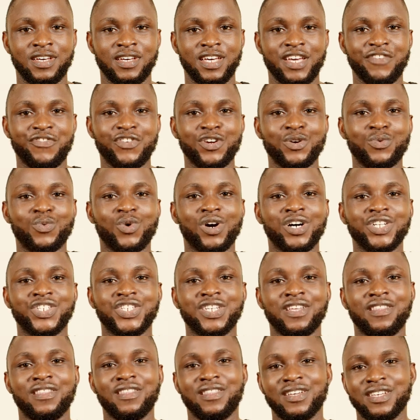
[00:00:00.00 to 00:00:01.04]
If you're
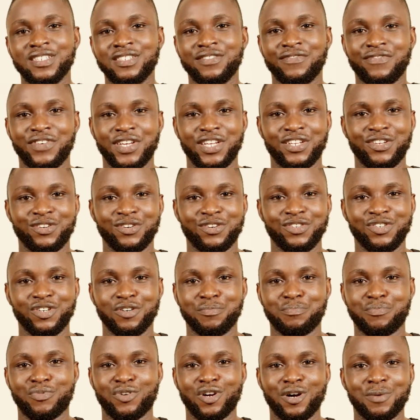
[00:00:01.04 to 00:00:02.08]
watching this video, you're
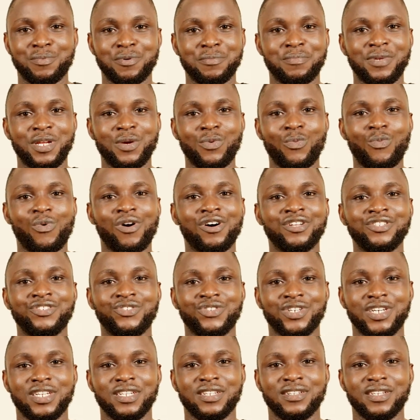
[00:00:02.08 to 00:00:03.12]
probably
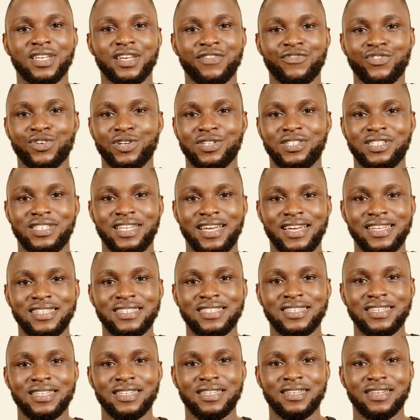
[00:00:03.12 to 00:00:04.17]
wondering if you're
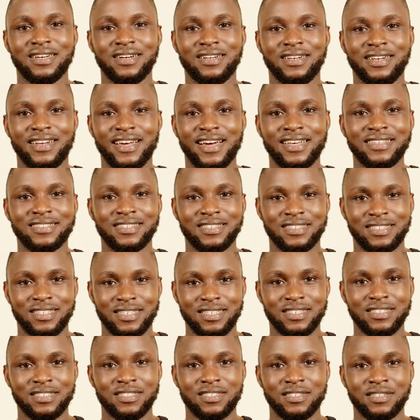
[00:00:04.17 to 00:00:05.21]
dating a
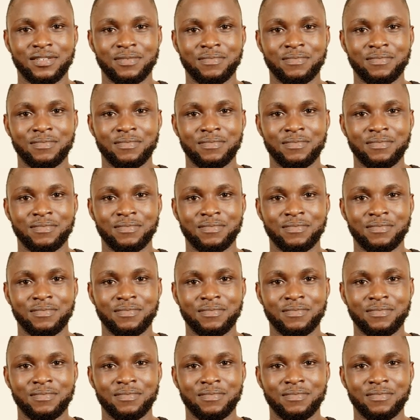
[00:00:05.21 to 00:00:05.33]
narcissist.